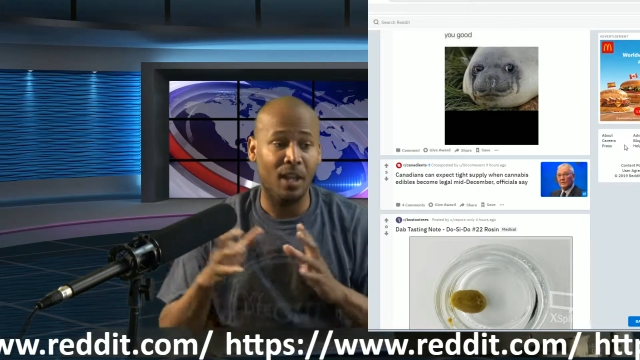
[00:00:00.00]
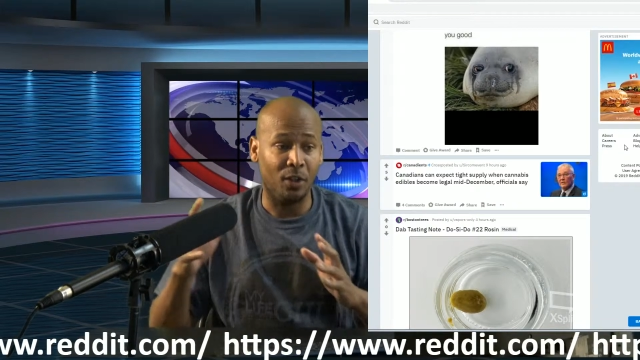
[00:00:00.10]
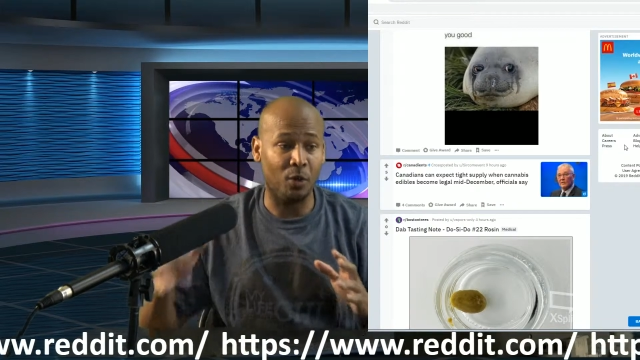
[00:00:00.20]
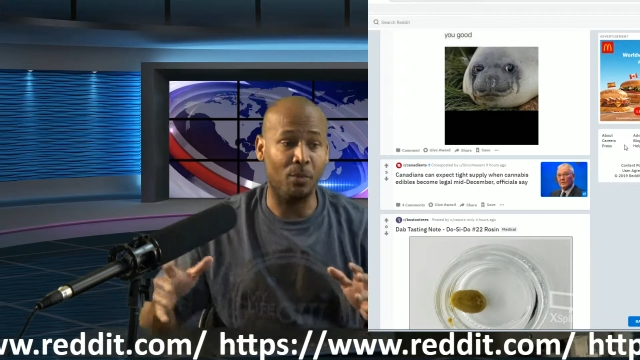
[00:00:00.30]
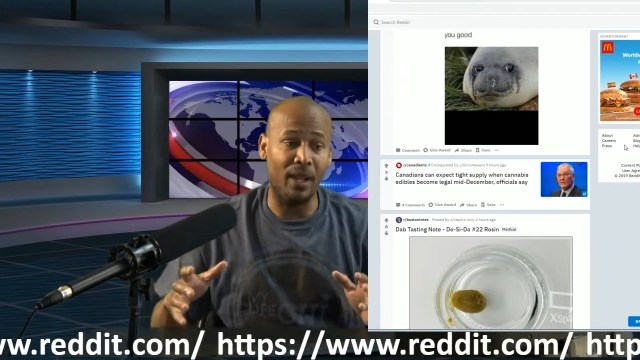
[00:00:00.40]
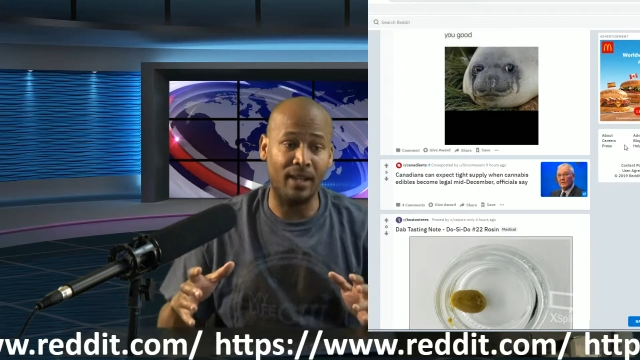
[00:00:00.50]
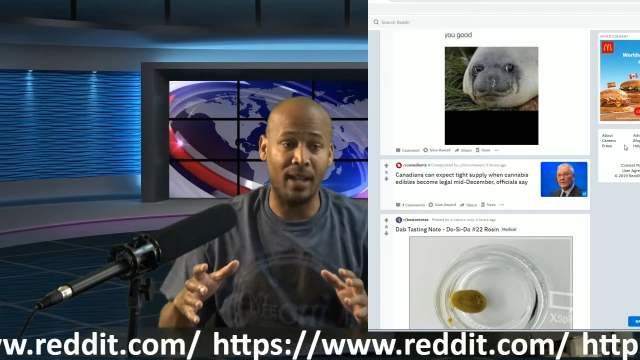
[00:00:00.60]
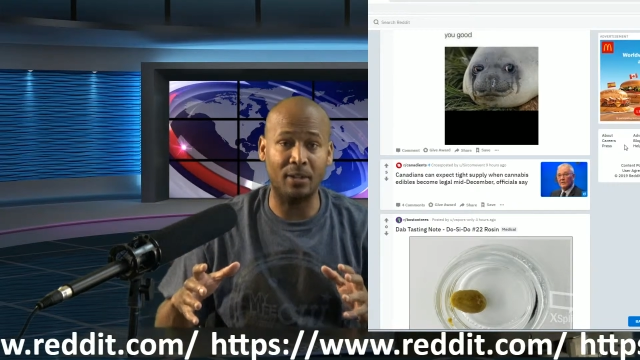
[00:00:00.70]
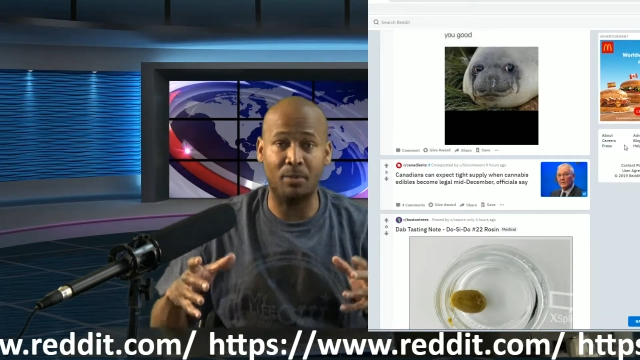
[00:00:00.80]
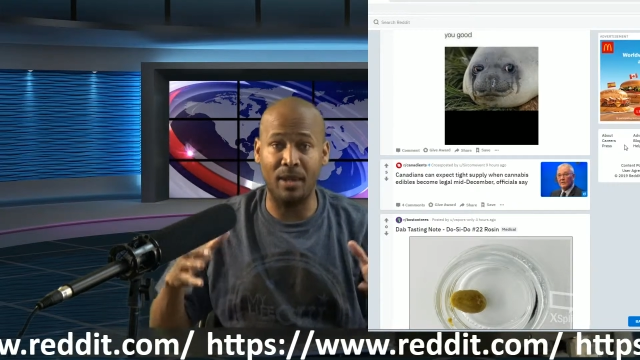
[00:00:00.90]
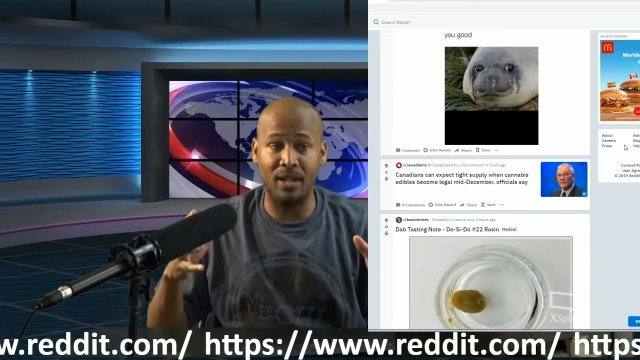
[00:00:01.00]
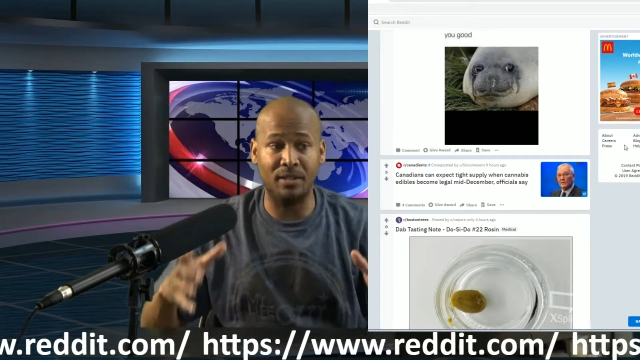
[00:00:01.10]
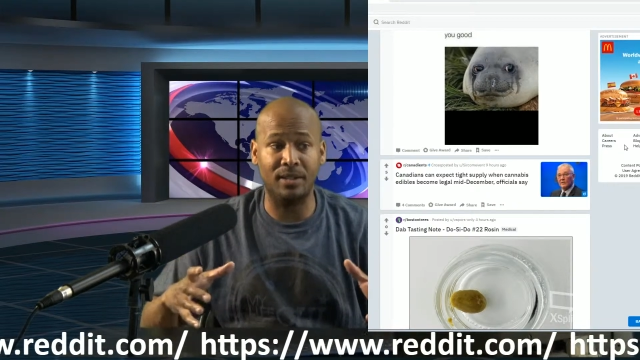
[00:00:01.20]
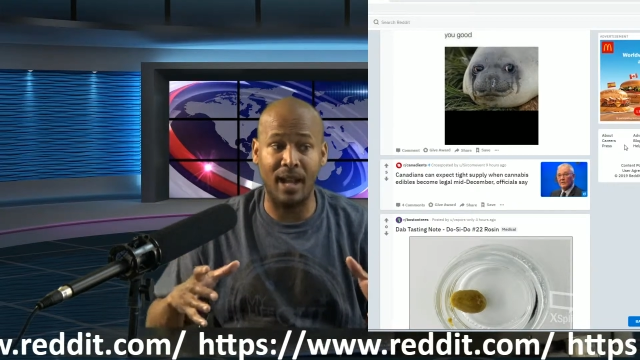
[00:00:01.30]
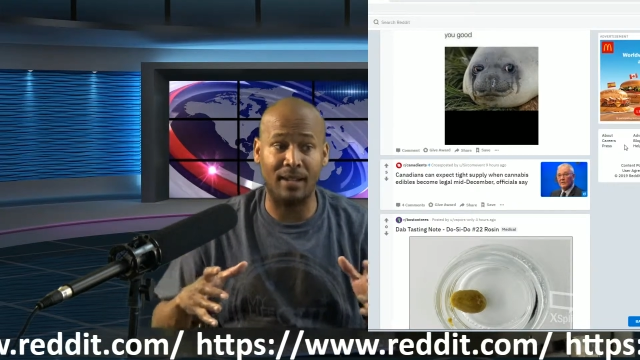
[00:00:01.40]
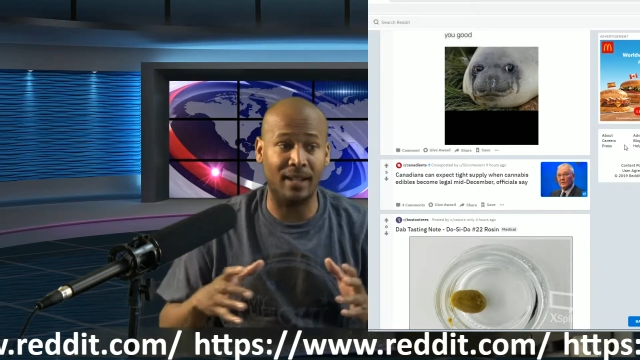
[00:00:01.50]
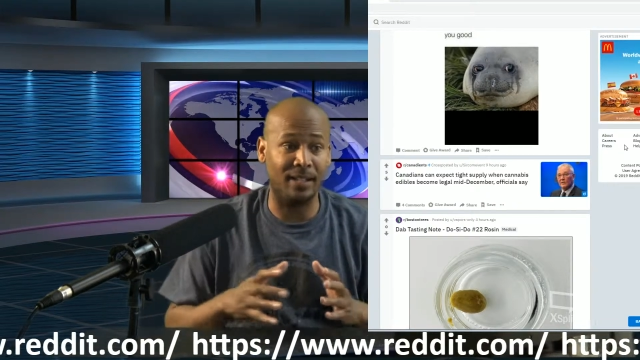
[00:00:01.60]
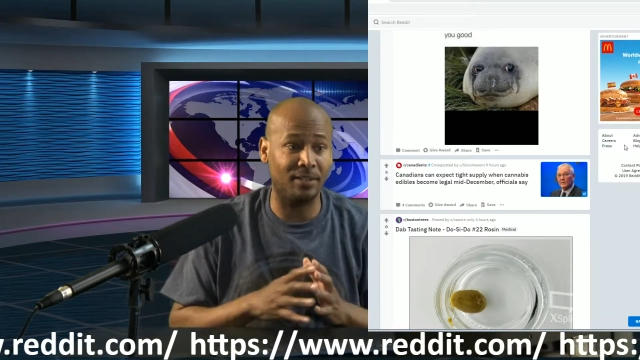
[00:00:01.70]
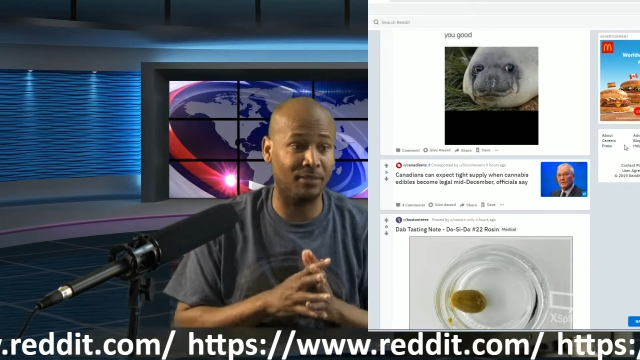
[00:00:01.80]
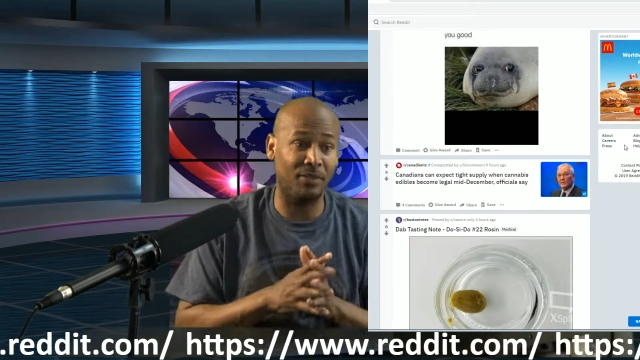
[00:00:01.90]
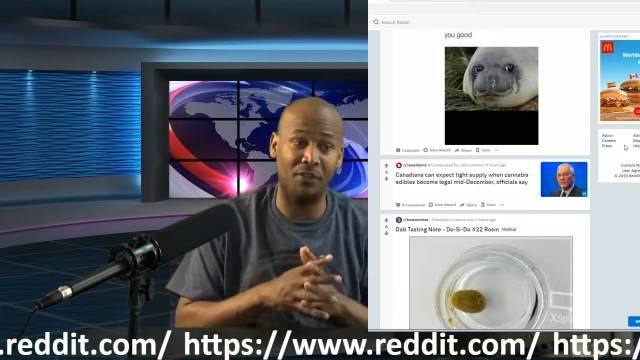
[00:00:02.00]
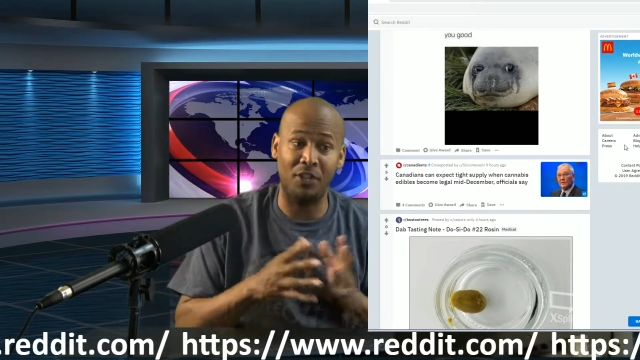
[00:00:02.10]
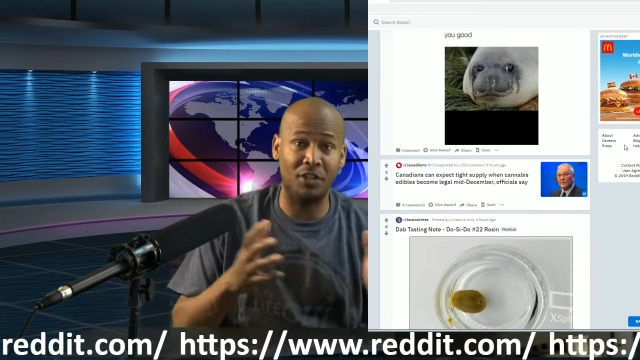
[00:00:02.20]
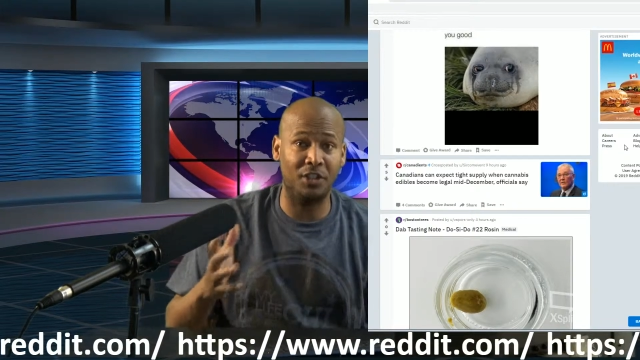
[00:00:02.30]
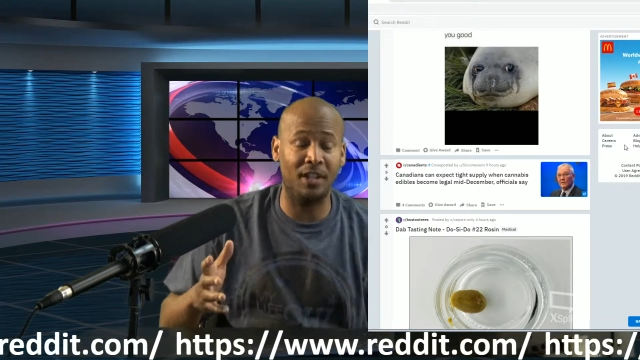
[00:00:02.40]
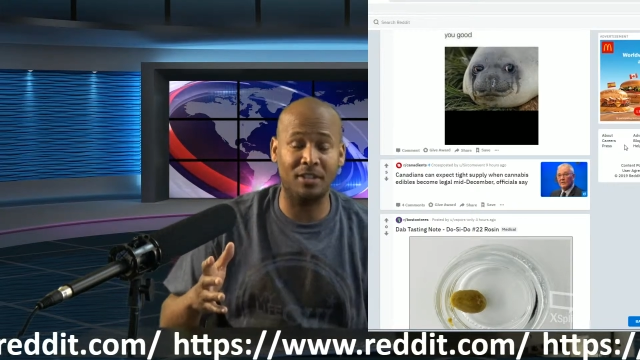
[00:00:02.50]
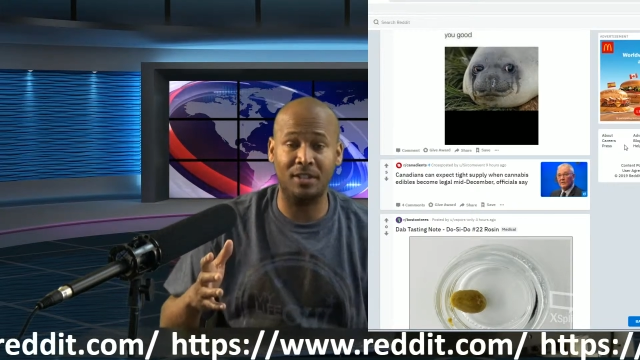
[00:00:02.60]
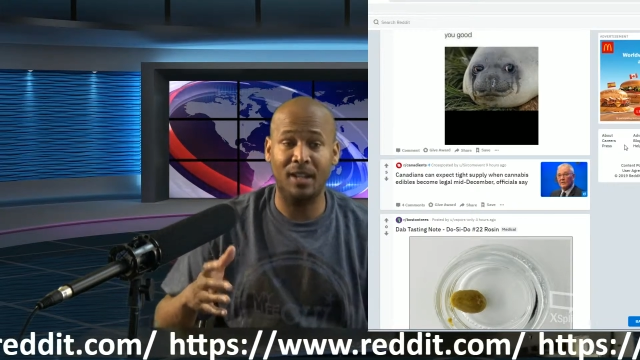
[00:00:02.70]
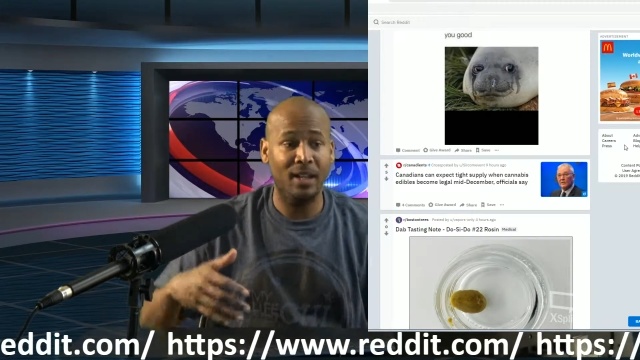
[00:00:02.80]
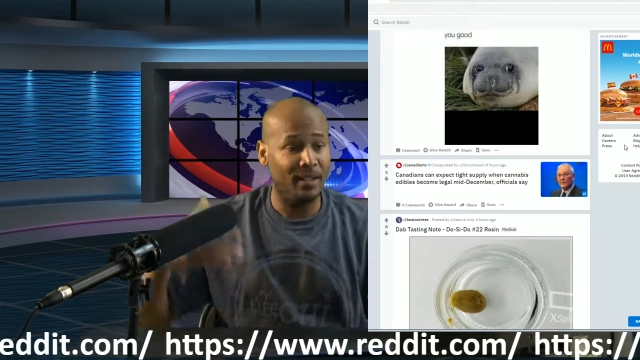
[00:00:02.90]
You may catch a penny stock that's 50 cents